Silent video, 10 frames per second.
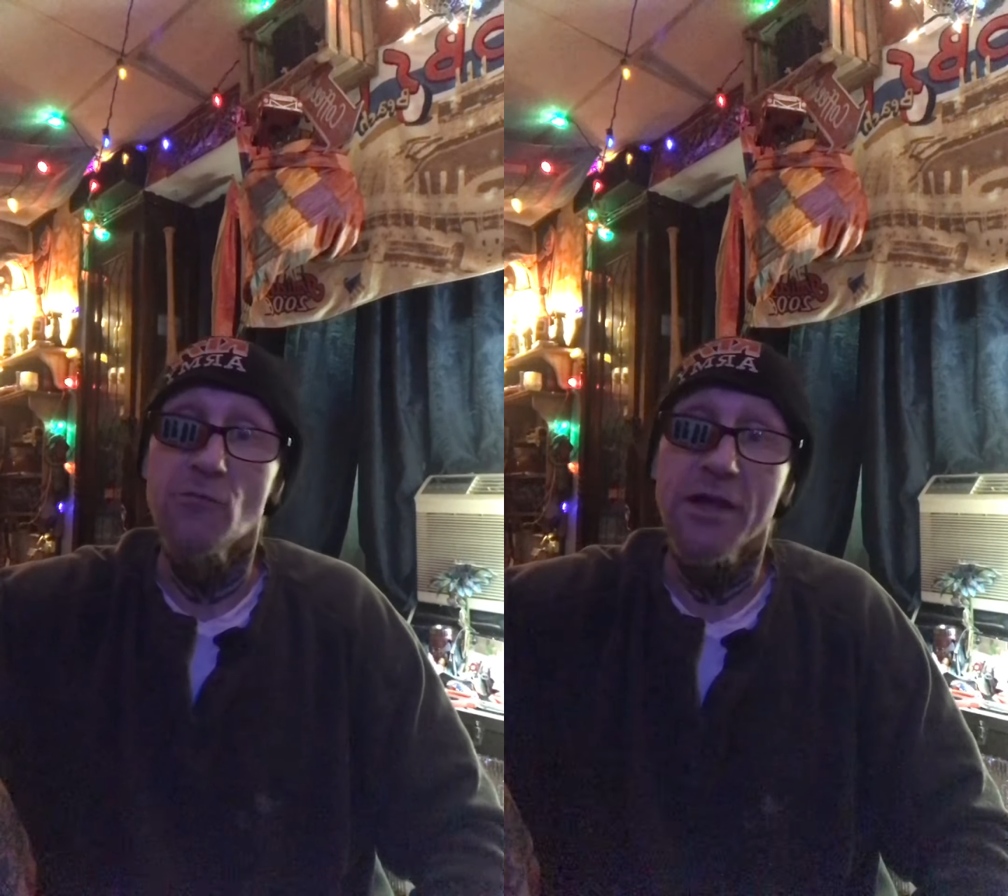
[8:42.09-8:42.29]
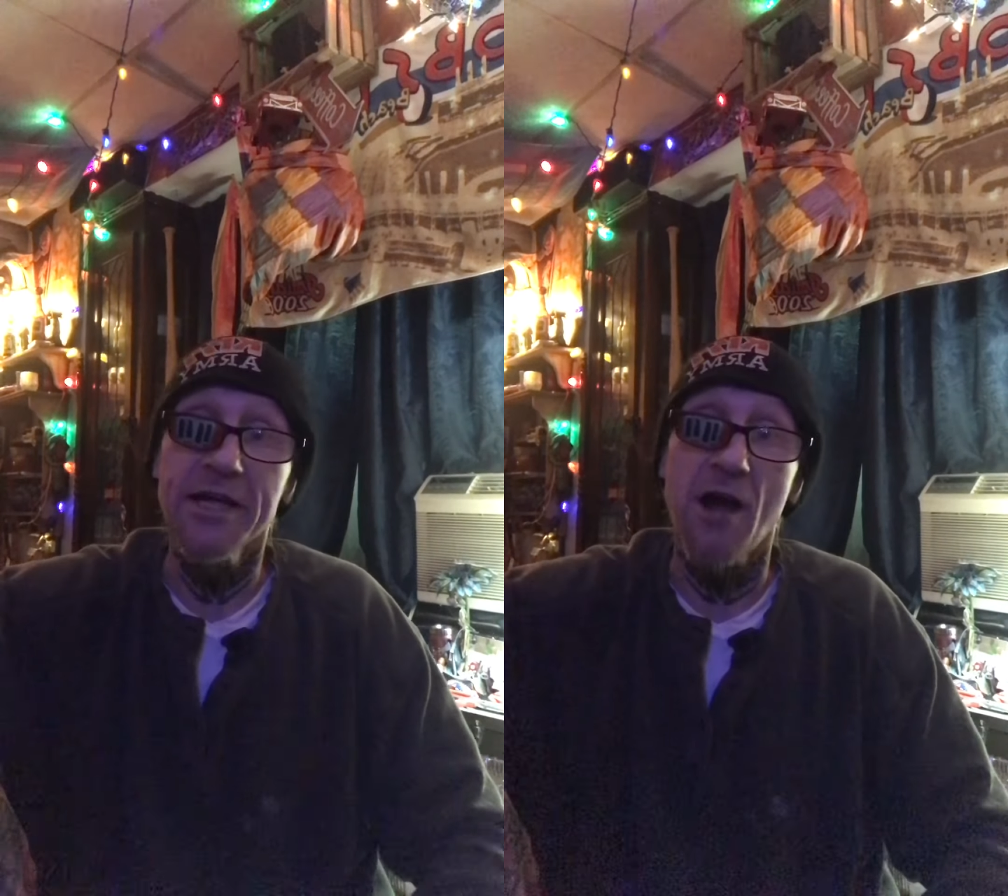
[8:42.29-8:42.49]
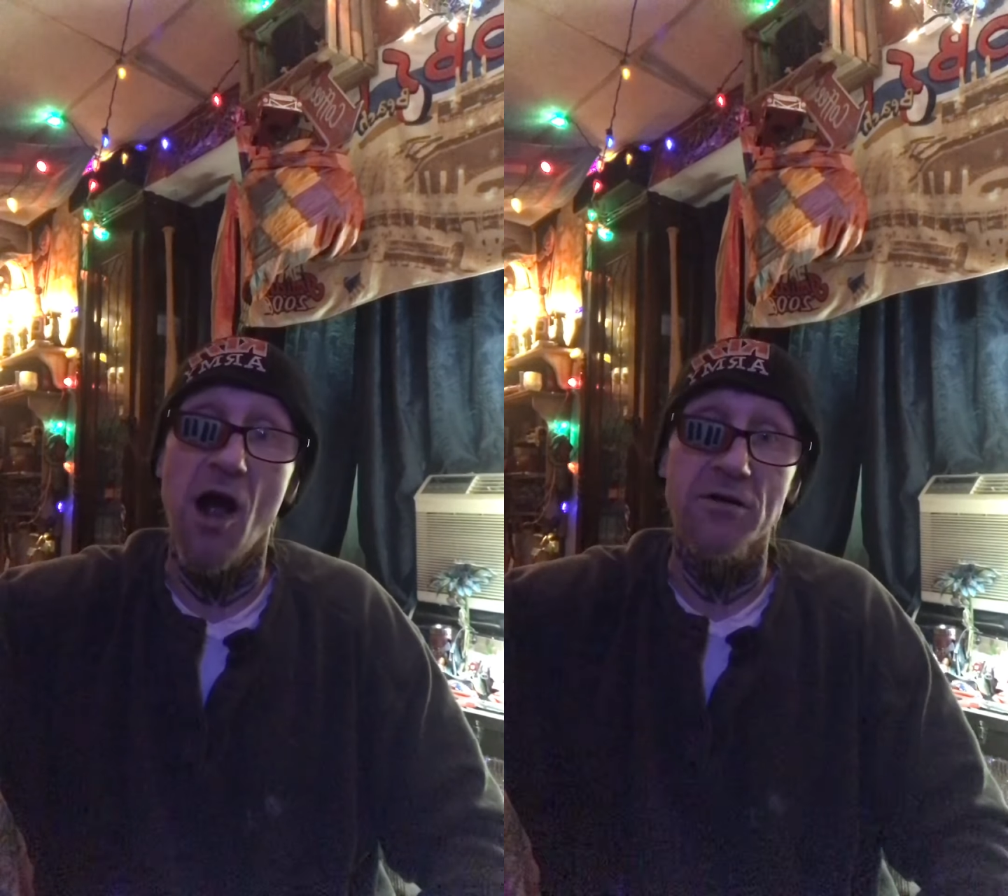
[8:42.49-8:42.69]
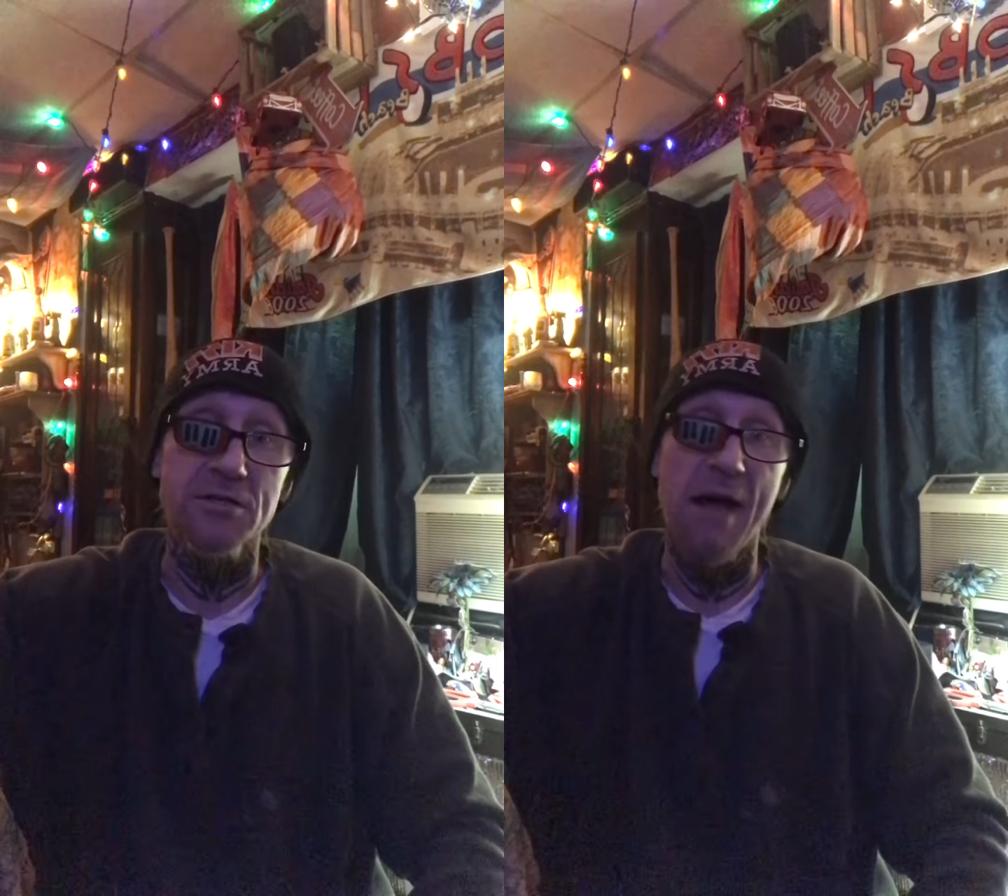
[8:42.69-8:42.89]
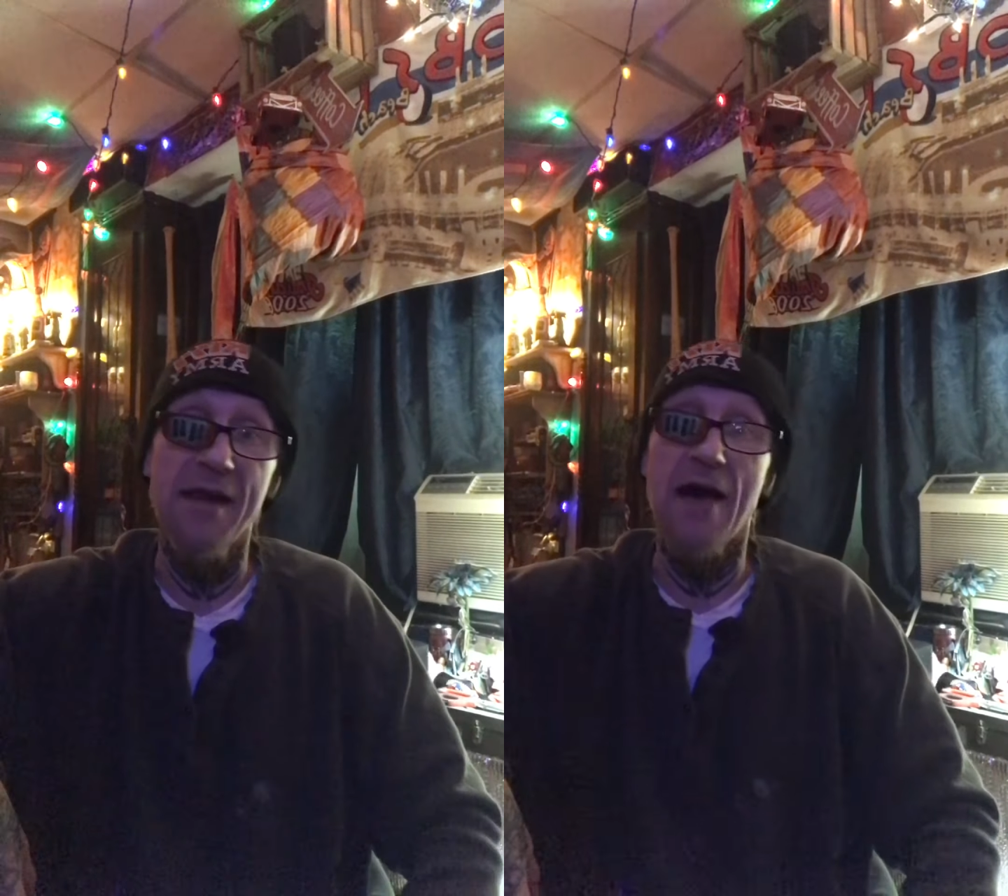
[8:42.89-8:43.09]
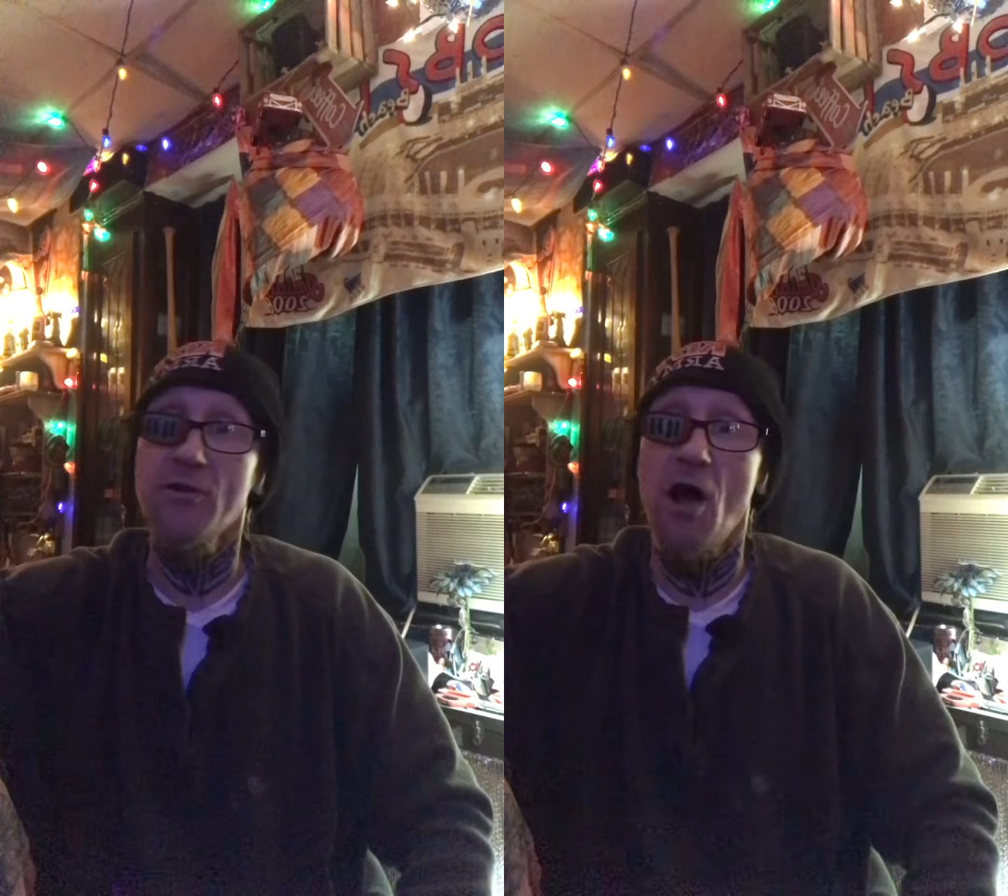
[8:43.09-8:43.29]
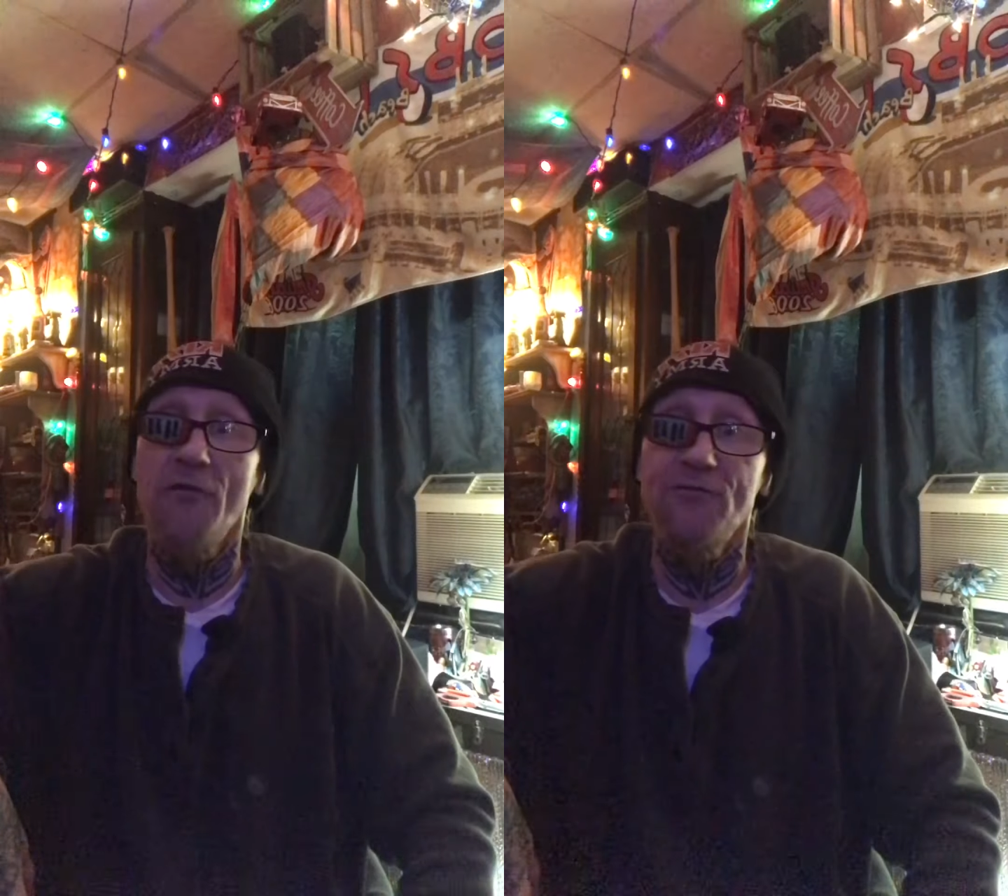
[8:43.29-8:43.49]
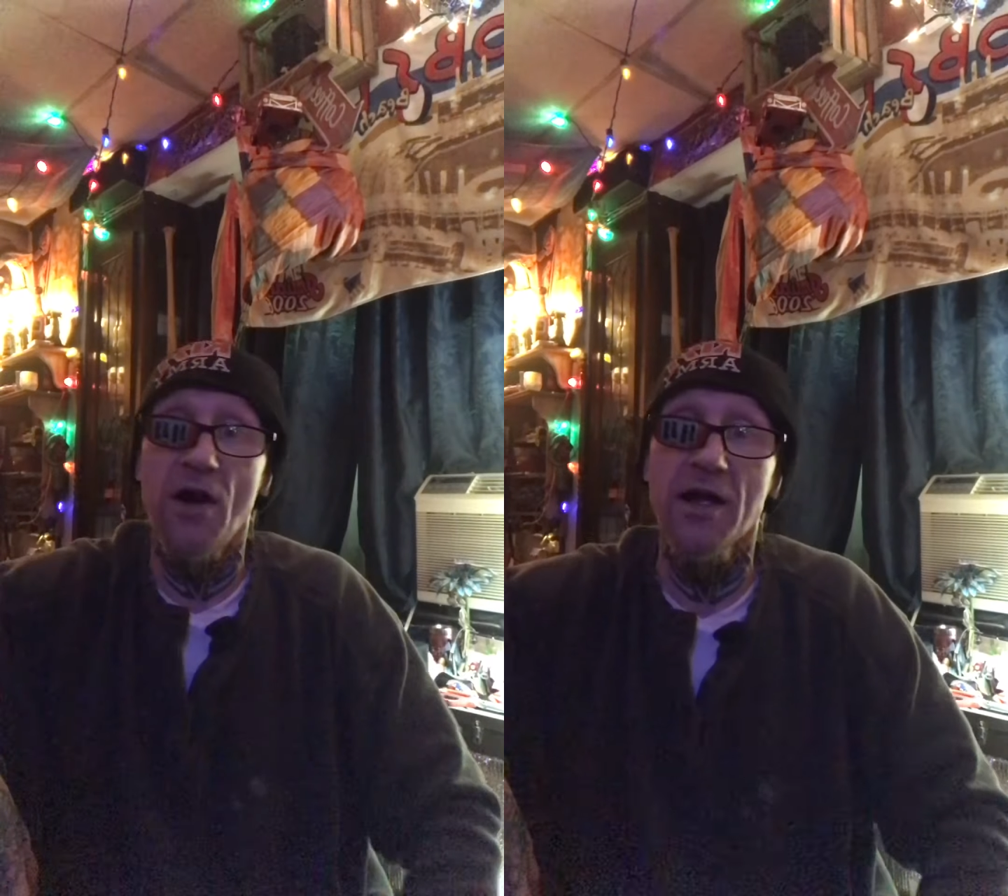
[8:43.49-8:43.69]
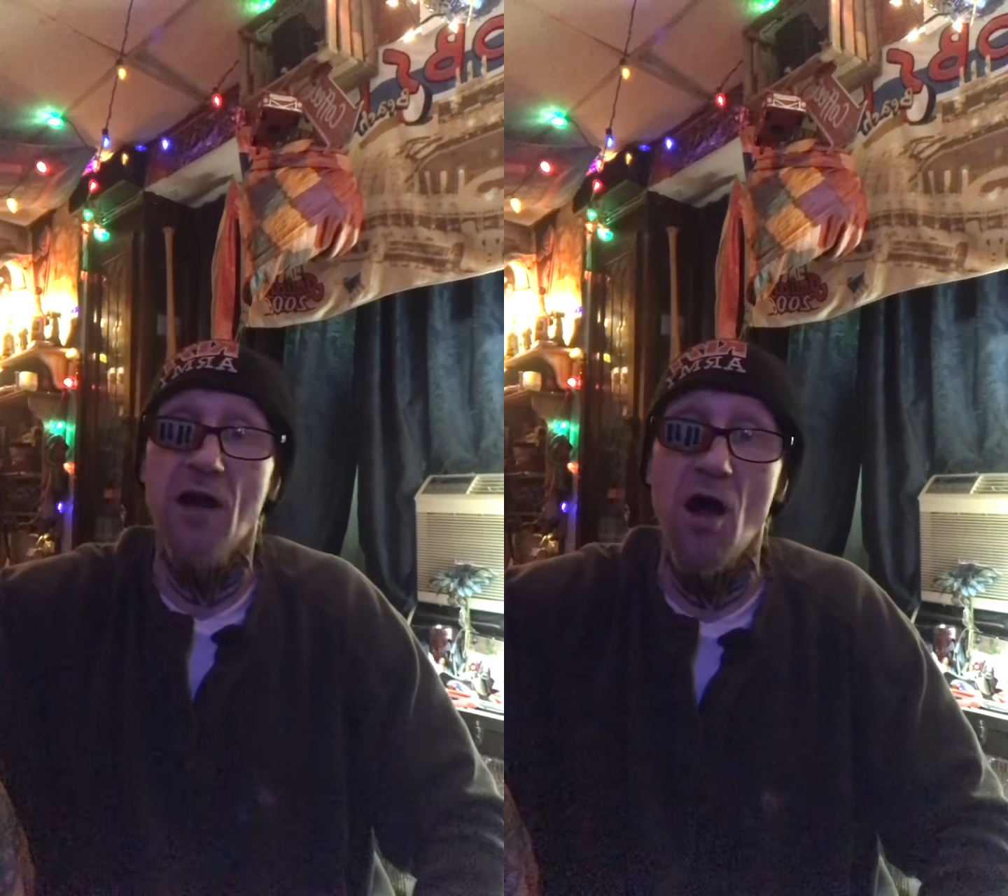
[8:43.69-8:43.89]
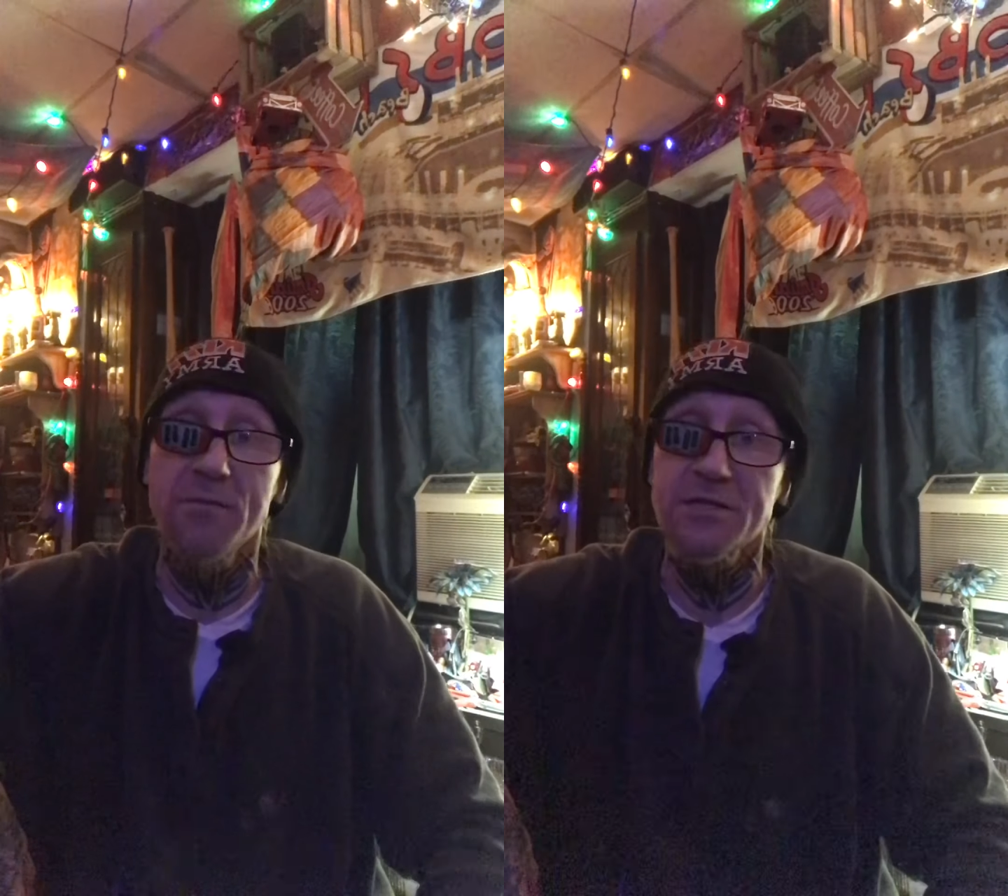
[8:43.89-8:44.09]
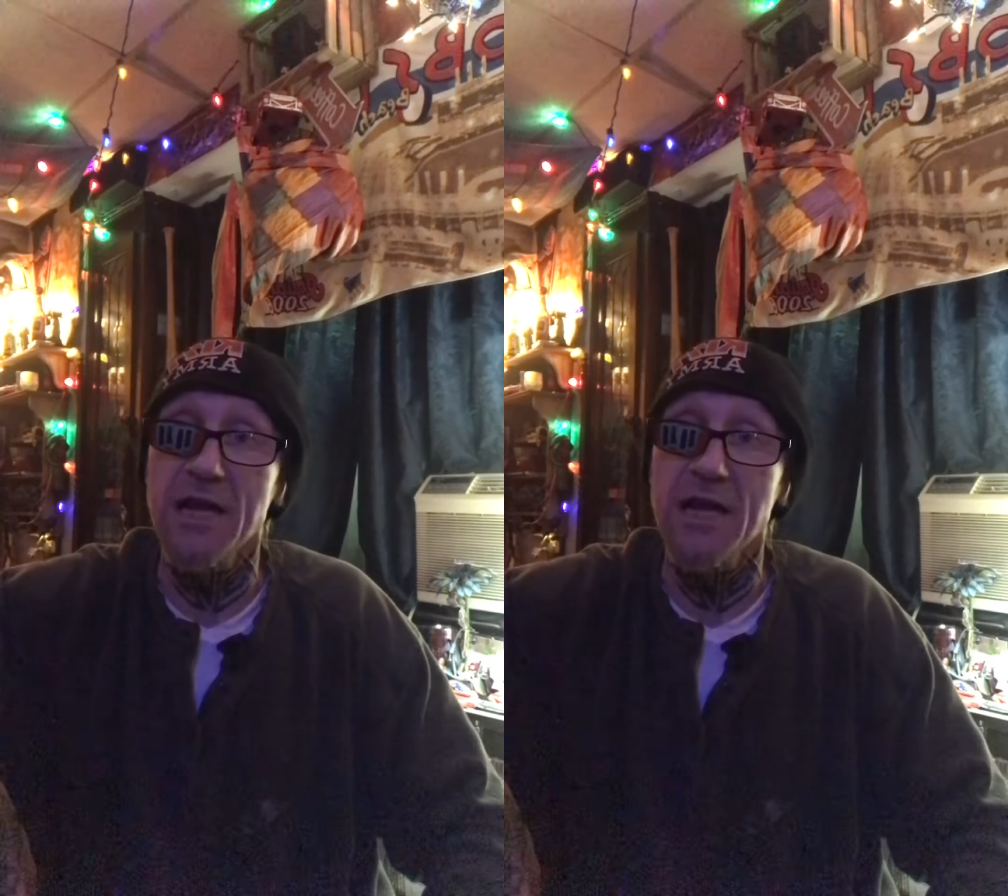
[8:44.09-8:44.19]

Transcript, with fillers: in rookie cards, man. Now they're all fucking garbage.